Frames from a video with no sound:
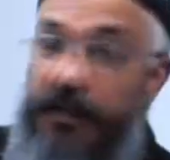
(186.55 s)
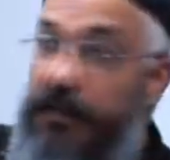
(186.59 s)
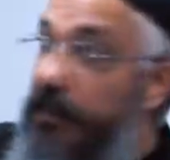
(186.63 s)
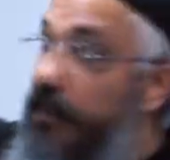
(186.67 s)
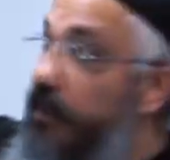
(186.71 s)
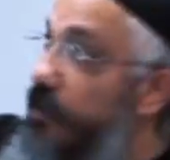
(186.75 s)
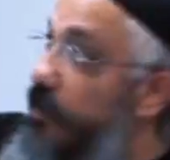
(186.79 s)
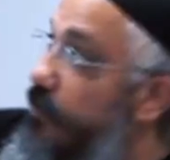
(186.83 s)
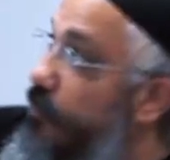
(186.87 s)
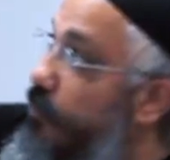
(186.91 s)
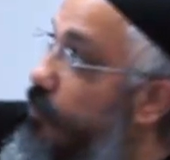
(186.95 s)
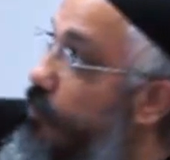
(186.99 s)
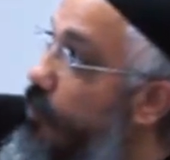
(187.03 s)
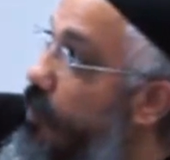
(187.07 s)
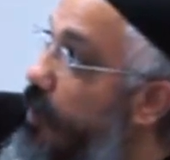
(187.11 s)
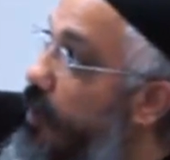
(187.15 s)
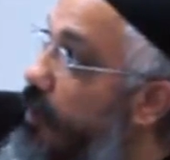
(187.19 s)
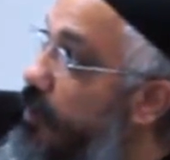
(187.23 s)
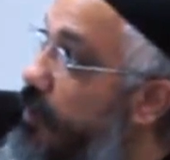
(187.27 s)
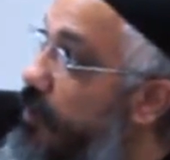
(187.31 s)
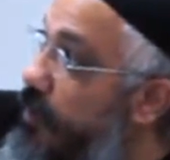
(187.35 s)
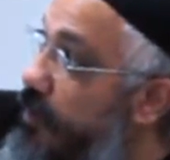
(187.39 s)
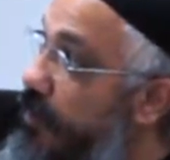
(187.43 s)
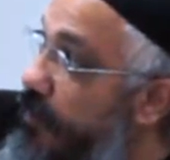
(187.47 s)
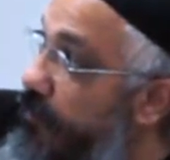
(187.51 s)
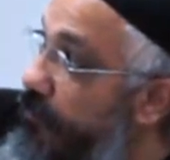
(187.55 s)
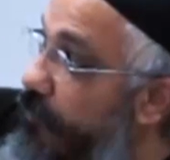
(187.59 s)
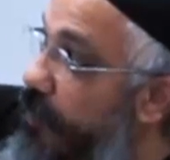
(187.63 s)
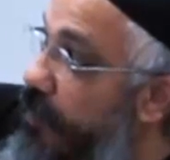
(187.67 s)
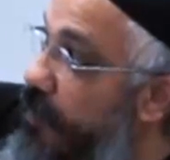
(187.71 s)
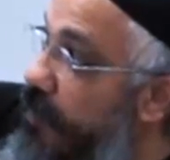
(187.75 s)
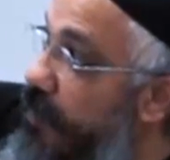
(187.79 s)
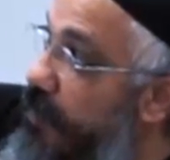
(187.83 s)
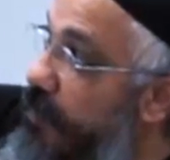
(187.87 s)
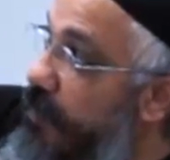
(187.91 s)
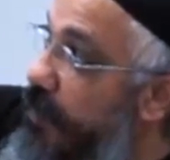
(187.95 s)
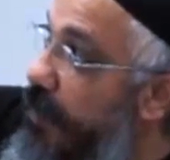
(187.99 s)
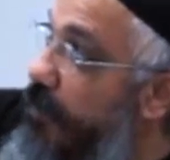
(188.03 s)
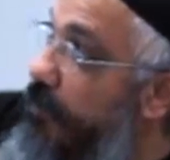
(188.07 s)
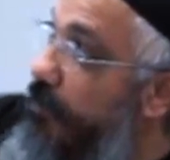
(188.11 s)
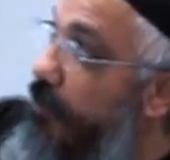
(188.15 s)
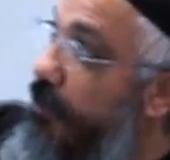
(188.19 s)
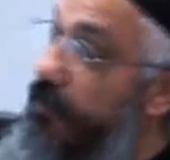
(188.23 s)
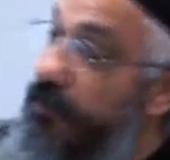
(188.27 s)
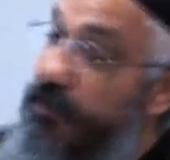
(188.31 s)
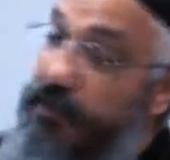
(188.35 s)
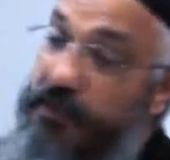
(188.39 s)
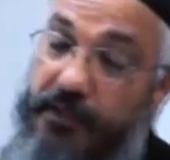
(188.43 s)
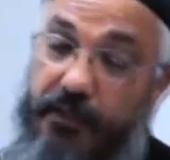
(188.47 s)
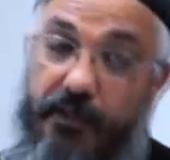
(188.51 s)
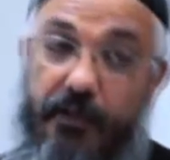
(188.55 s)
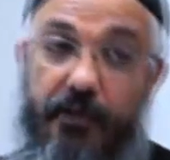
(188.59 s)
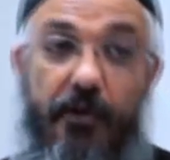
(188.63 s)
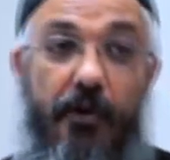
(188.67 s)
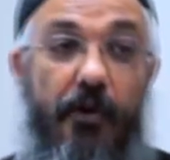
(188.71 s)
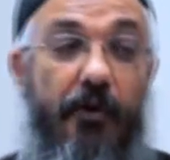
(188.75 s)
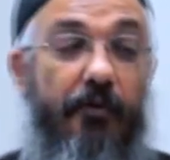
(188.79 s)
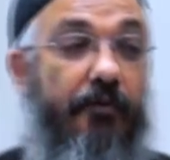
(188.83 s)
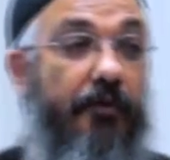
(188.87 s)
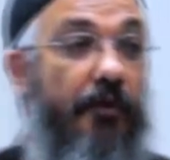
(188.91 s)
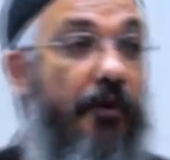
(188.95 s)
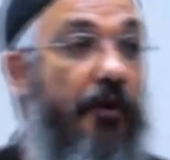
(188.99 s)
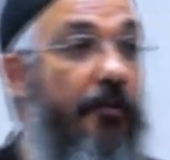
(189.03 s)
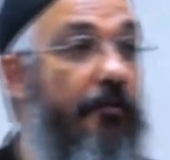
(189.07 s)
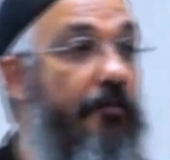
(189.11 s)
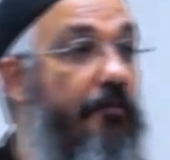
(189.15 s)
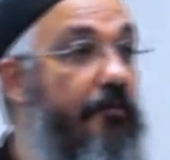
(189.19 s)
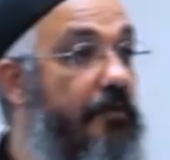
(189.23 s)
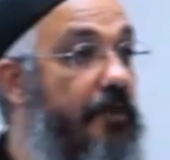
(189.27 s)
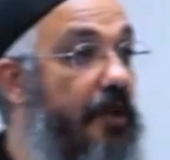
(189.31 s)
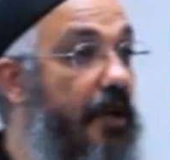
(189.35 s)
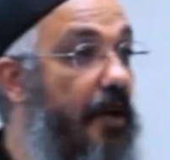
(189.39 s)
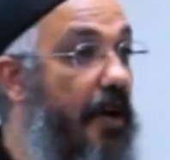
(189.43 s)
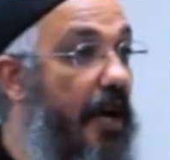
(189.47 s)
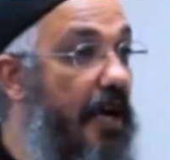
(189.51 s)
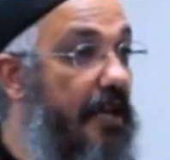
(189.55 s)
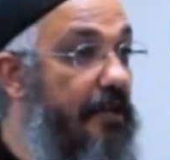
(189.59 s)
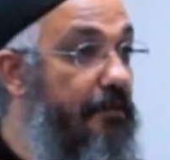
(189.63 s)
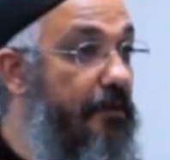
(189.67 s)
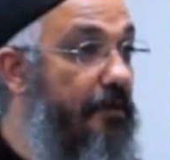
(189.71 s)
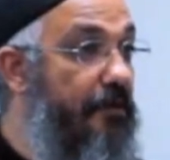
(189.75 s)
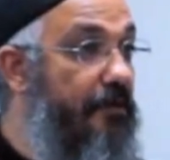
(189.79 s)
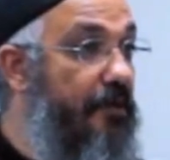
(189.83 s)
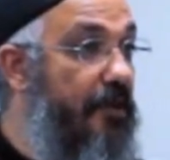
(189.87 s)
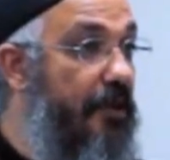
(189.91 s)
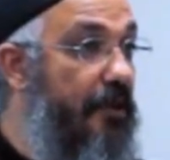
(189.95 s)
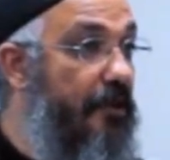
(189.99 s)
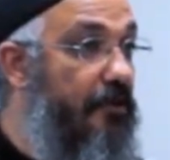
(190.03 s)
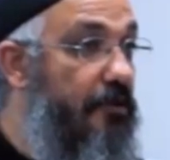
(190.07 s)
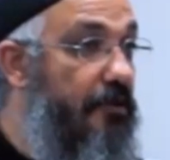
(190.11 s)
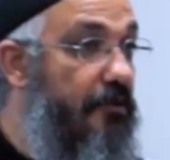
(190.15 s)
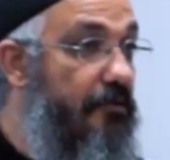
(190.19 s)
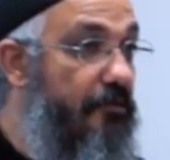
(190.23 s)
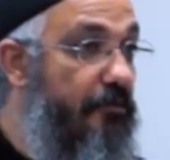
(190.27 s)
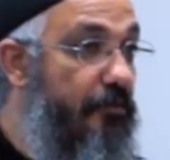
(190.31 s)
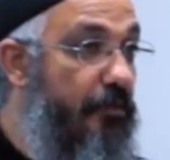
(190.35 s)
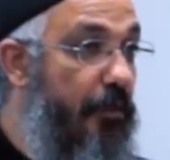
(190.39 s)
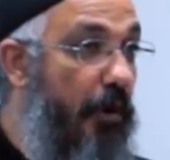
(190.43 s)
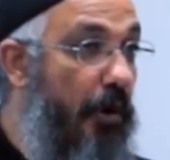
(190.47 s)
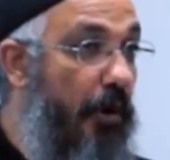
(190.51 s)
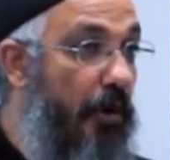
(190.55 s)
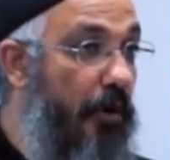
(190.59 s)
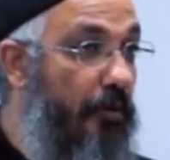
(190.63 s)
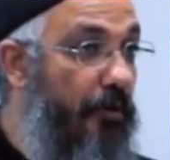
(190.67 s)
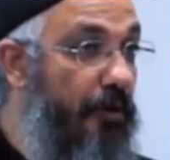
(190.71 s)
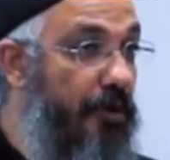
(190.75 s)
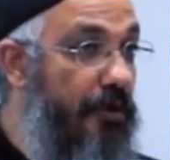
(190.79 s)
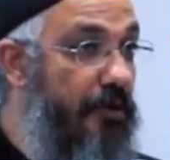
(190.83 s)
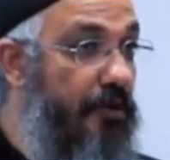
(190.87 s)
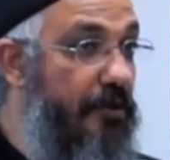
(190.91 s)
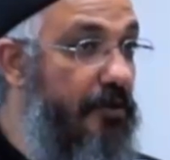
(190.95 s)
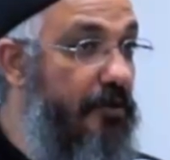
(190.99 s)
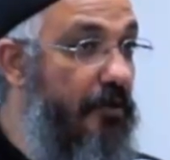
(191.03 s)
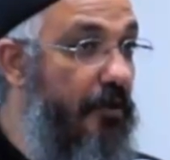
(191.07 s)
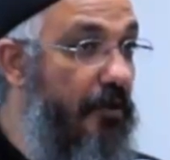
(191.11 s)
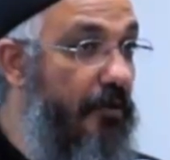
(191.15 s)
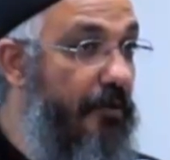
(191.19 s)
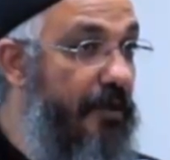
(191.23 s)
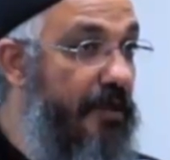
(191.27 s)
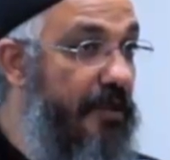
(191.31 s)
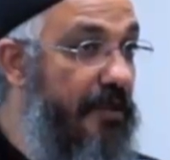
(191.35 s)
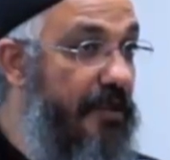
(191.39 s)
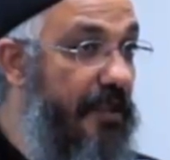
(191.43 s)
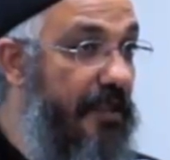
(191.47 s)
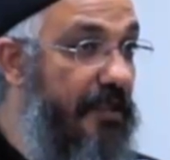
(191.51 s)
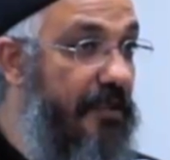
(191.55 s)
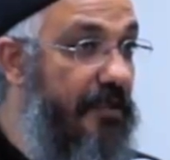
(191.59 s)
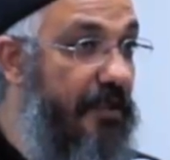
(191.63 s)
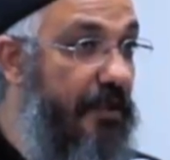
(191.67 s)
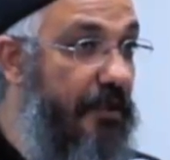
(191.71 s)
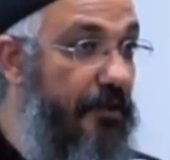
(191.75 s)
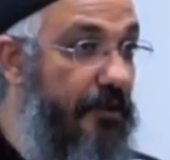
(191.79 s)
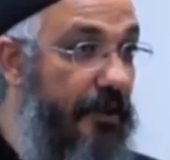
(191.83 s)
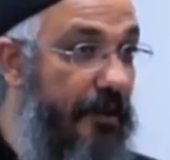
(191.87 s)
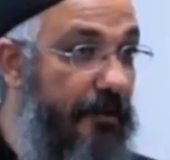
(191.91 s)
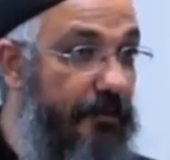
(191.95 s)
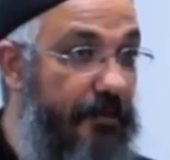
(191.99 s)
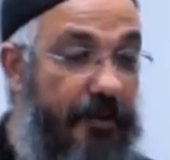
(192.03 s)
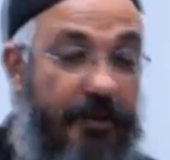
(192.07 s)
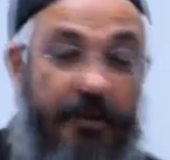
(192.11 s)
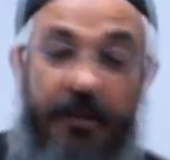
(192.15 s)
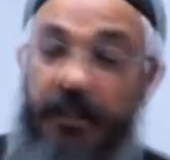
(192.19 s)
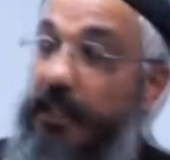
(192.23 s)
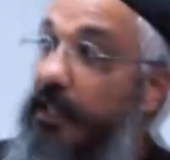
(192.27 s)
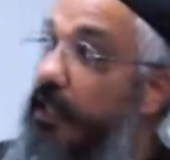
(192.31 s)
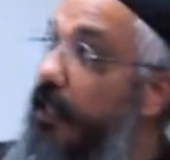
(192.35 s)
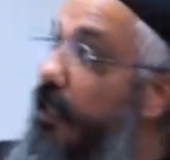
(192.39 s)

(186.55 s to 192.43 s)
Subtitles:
these 2 letters, 1st and 2nd Corinthians. So you go from the Gospel of St. Paul, which is Romans, 16th chapter,